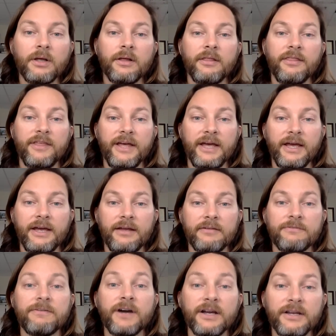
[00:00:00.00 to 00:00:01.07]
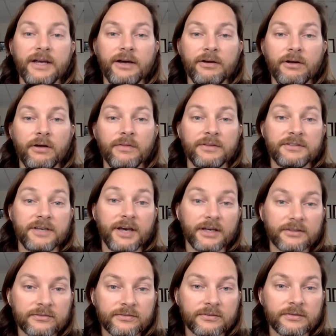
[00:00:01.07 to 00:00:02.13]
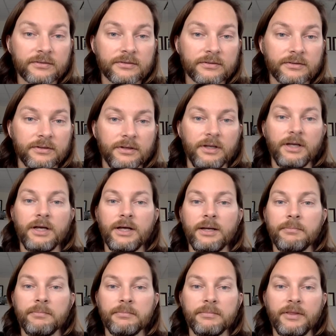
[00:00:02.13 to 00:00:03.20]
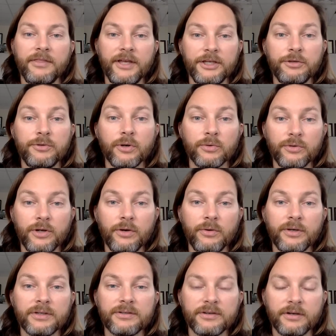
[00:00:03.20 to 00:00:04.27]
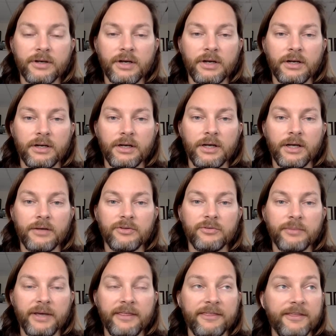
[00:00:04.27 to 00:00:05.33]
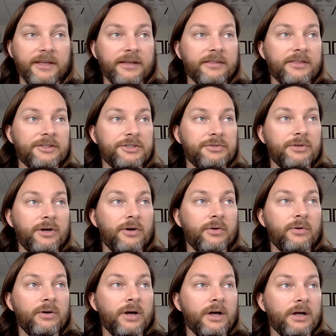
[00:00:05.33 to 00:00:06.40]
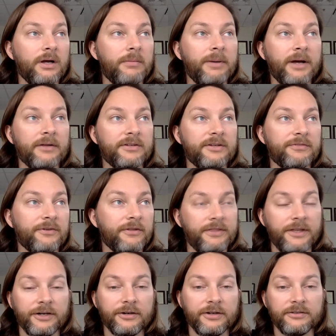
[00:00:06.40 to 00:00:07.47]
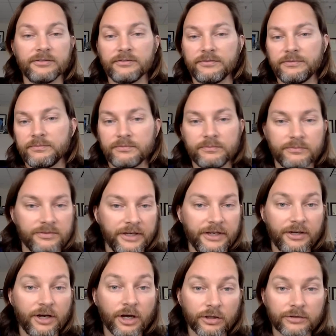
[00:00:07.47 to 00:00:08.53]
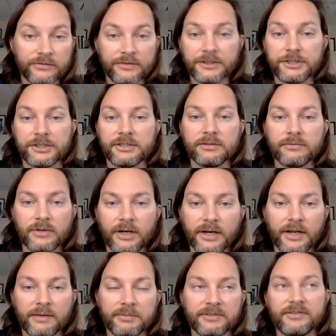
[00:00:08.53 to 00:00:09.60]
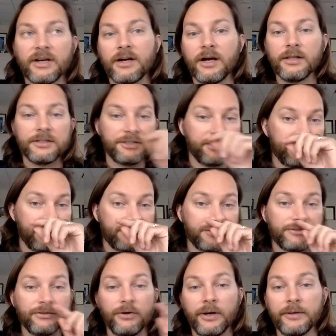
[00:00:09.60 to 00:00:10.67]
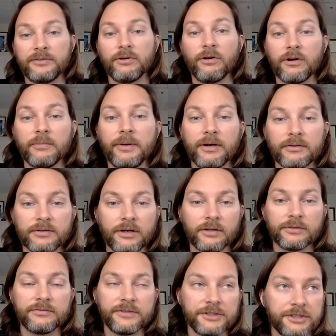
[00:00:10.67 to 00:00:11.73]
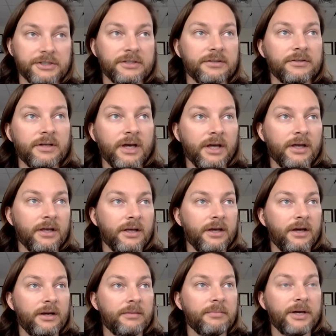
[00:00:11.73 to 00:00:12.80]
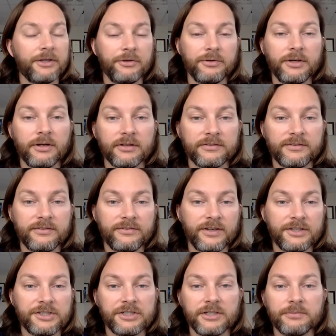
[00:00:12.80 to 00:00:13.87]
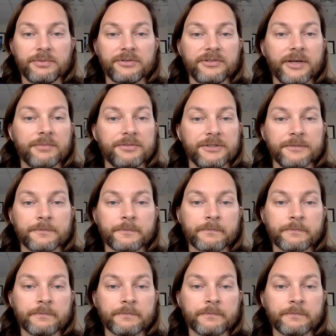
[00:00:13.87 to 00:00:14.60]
than find out on the test that you don't know it. You may think that you know about different theories of, say, color vision, right? I'm a psychology teacher, so I talk about color vision in my unit on sensation and perception.